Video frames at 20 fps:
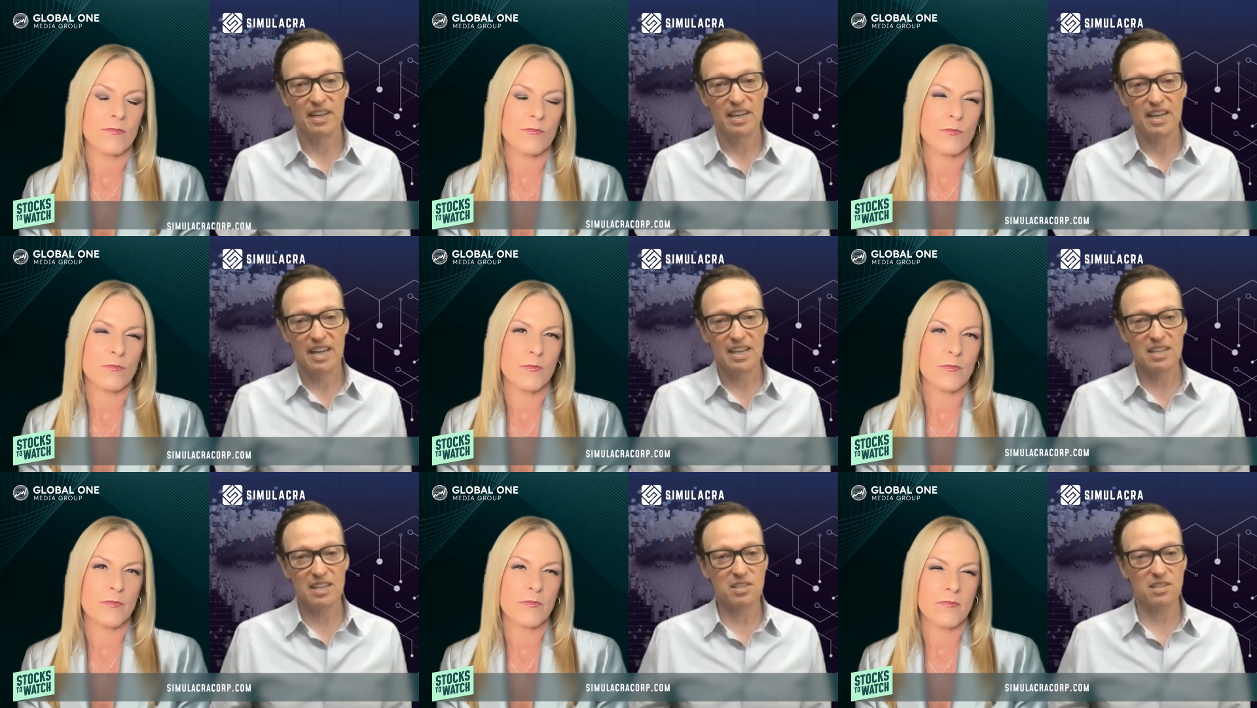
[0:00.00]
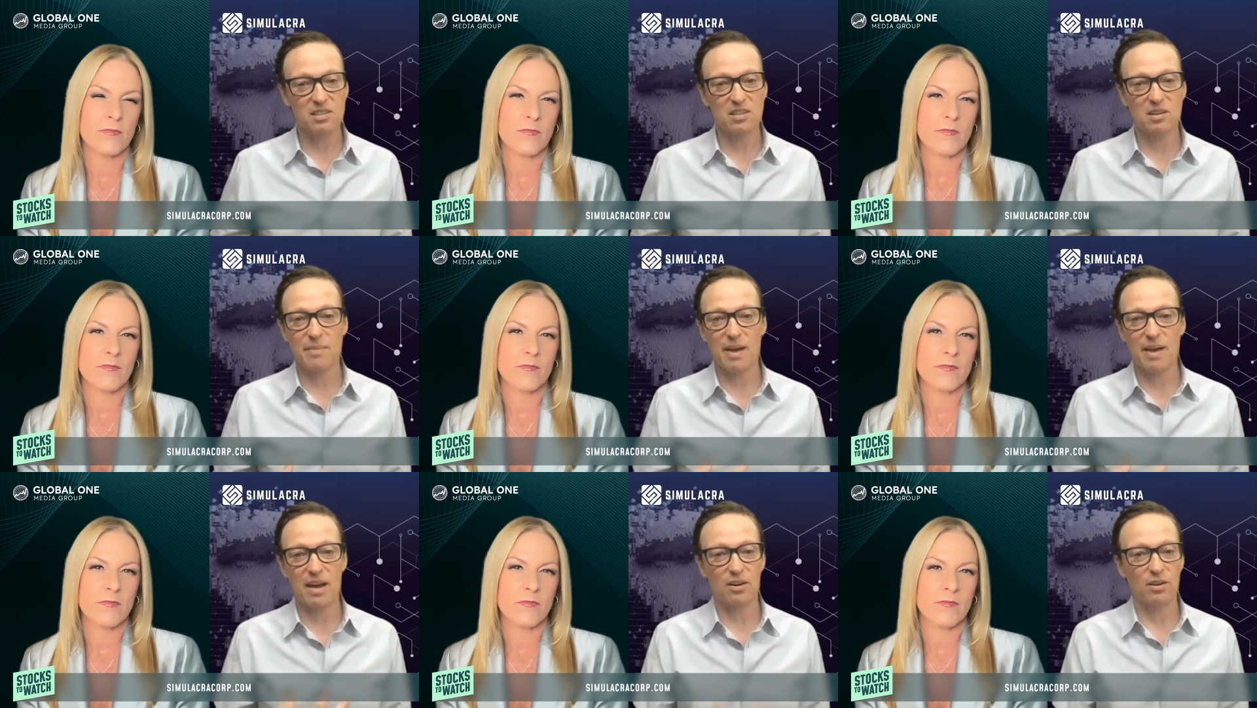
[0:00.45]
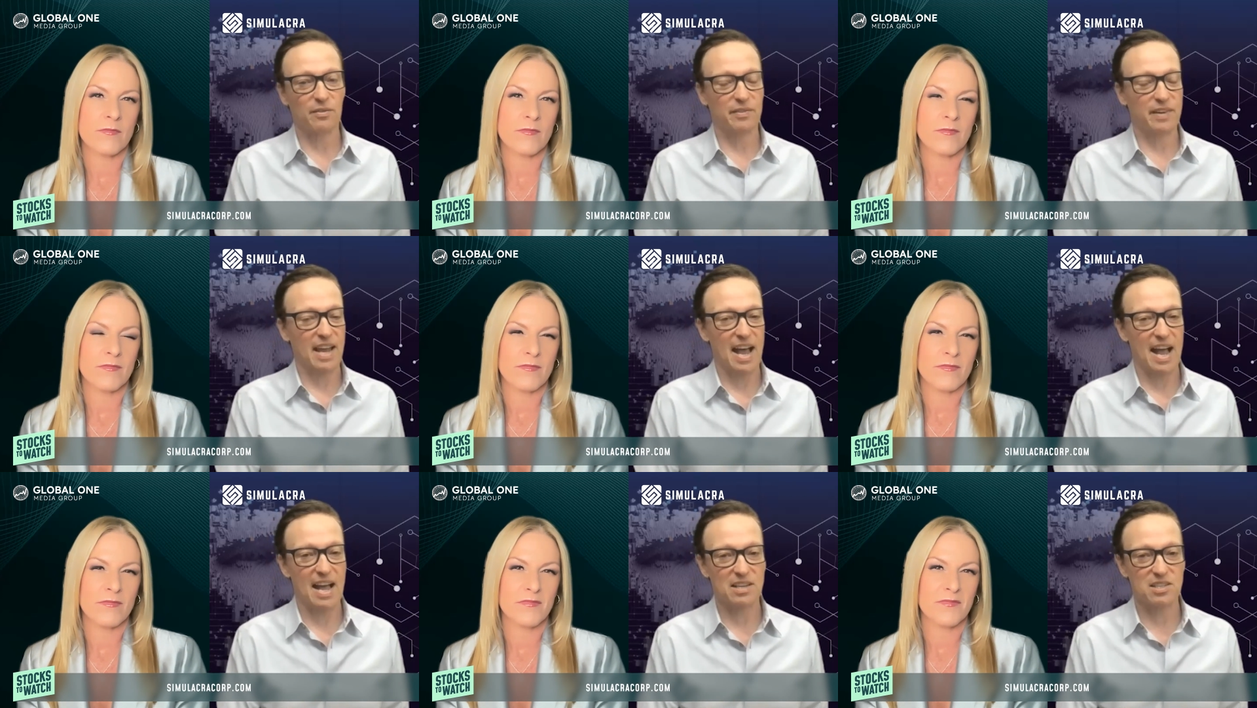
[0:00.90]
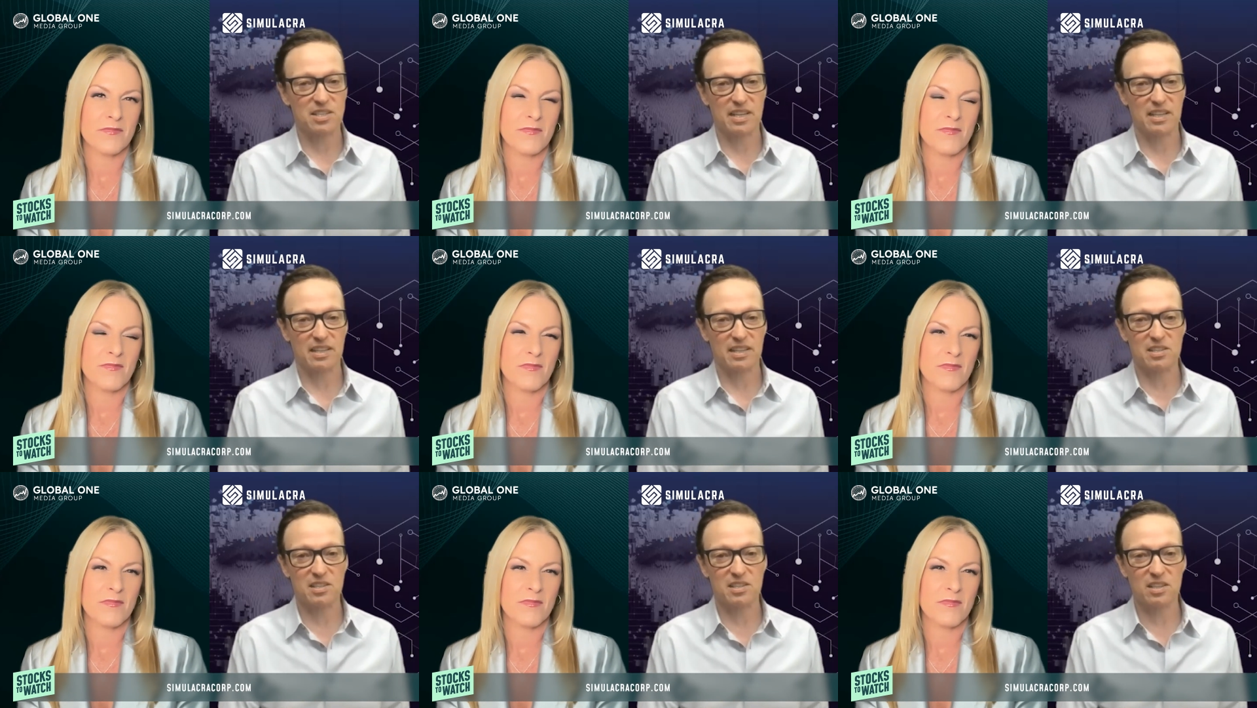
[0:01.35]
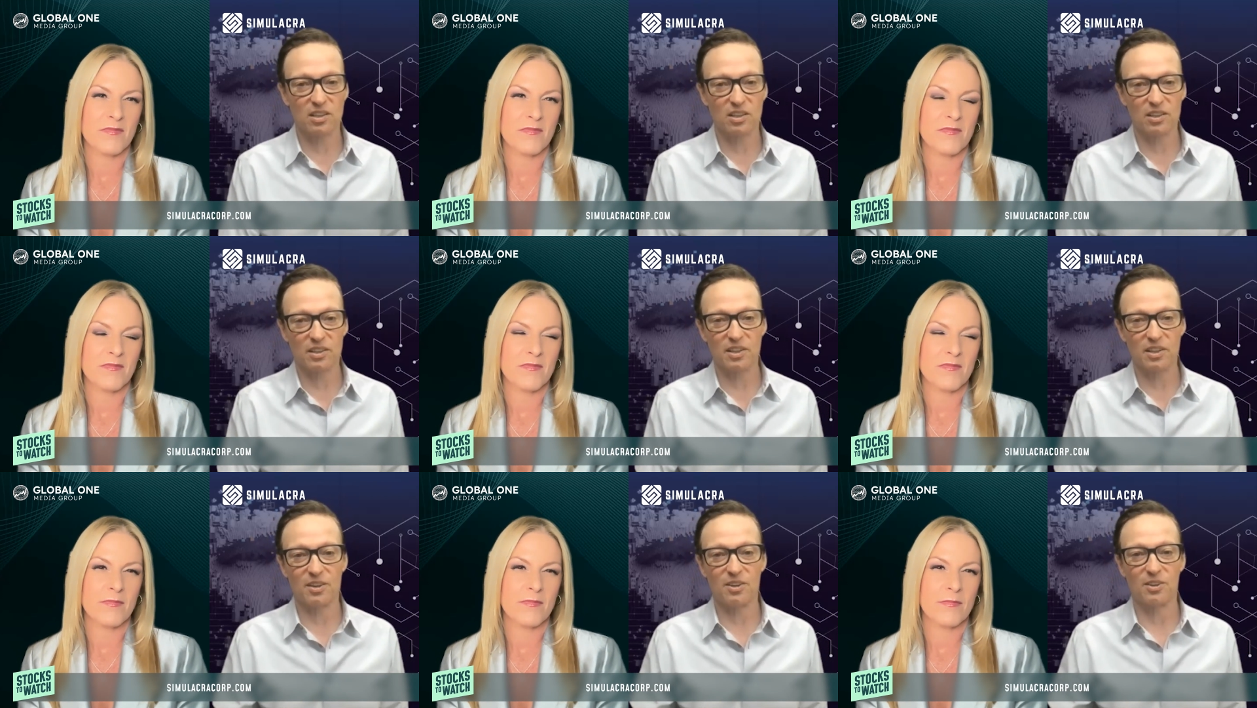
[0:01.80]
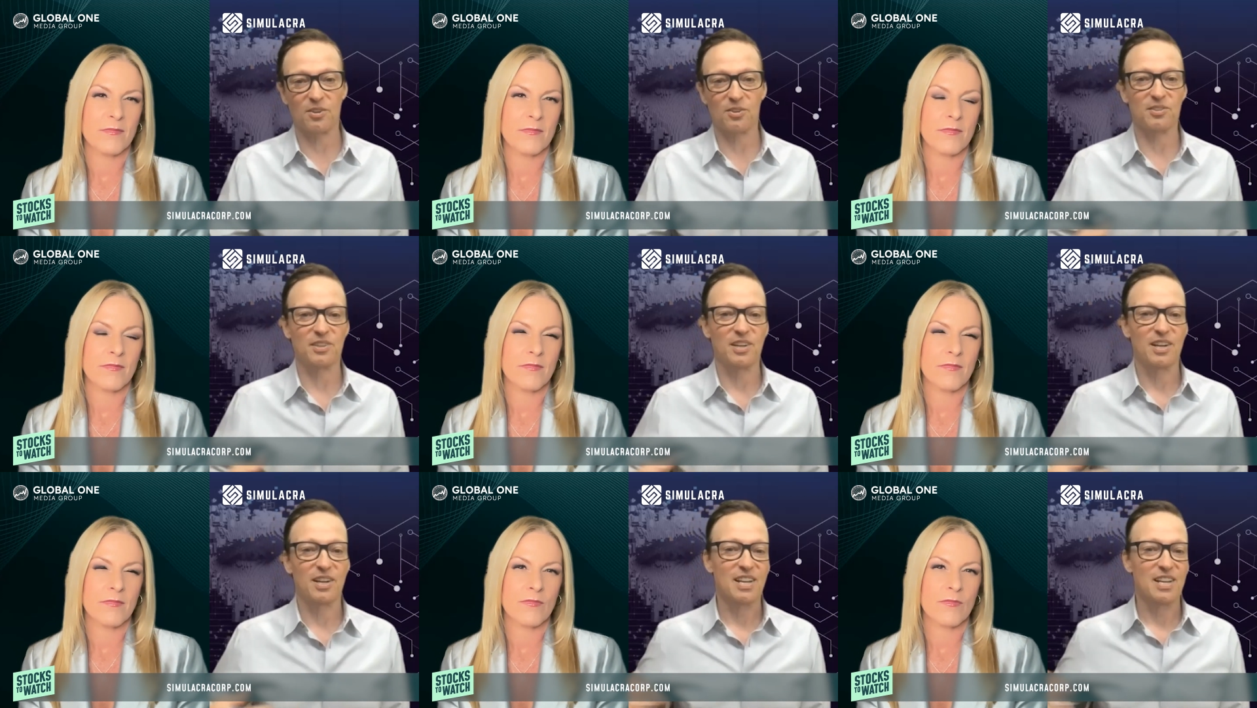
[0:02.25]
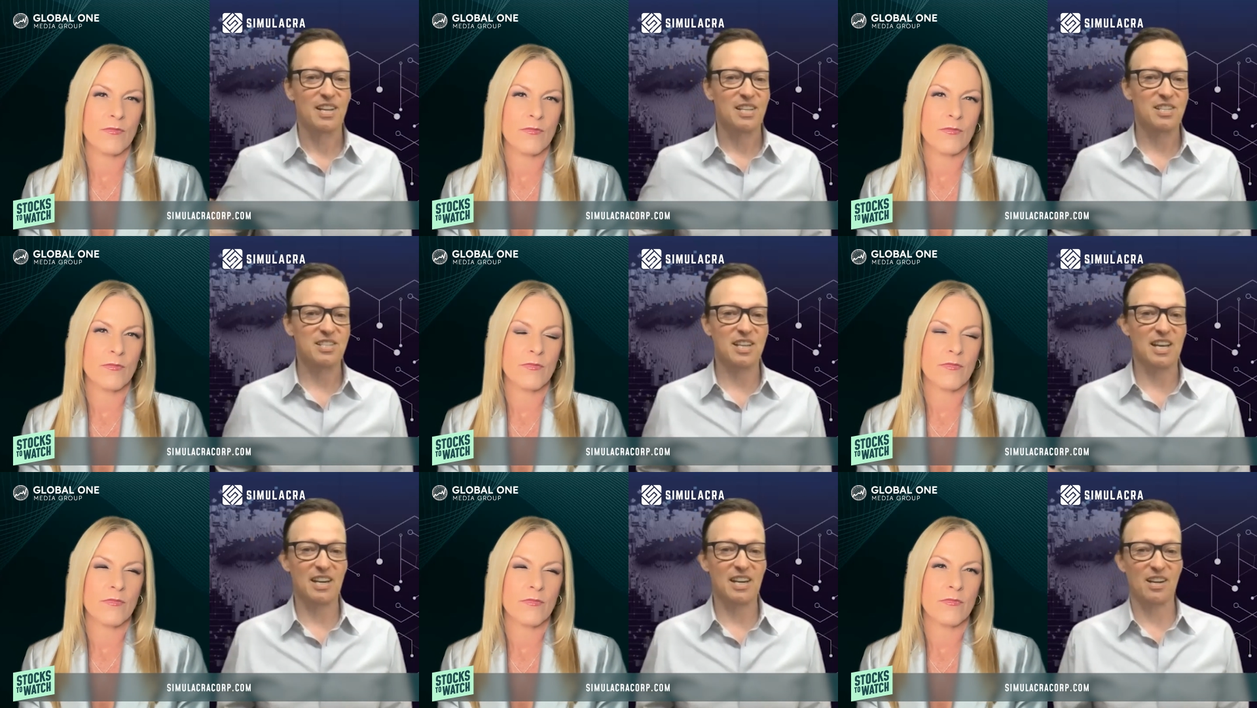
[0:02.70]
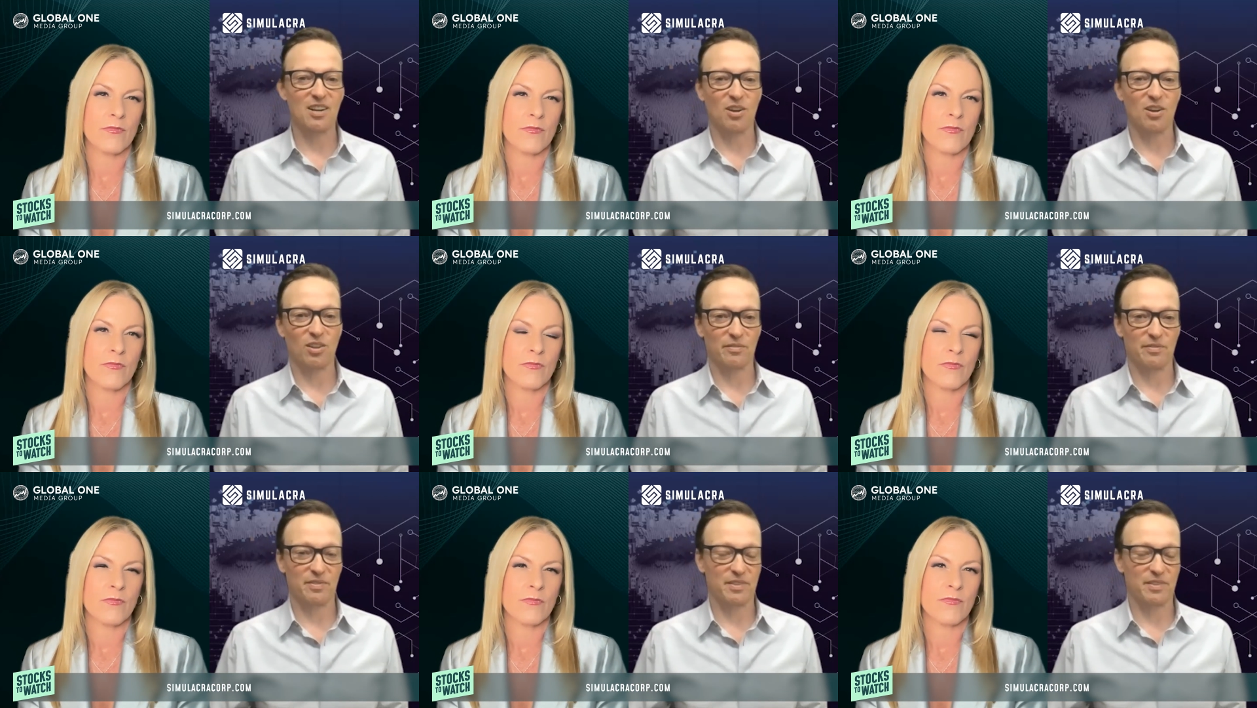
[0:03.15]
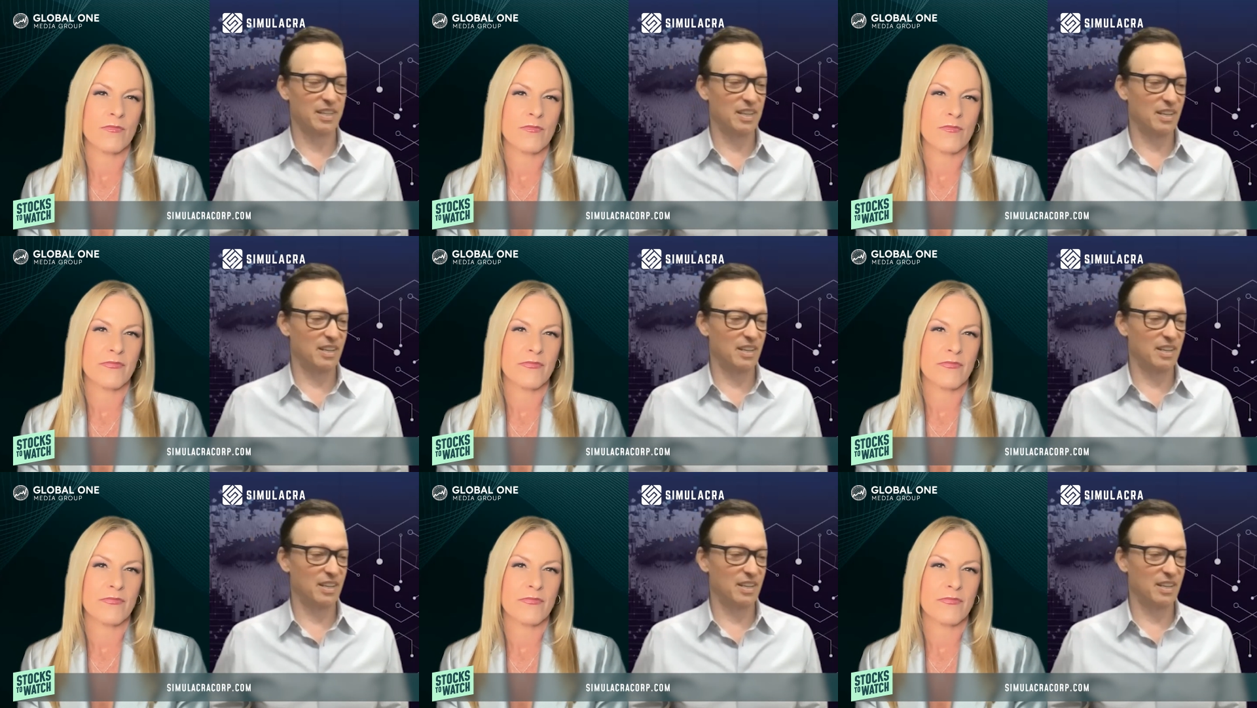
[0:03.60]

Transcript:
Speaker 1: it's just a matter of casting the silicone, setting all of the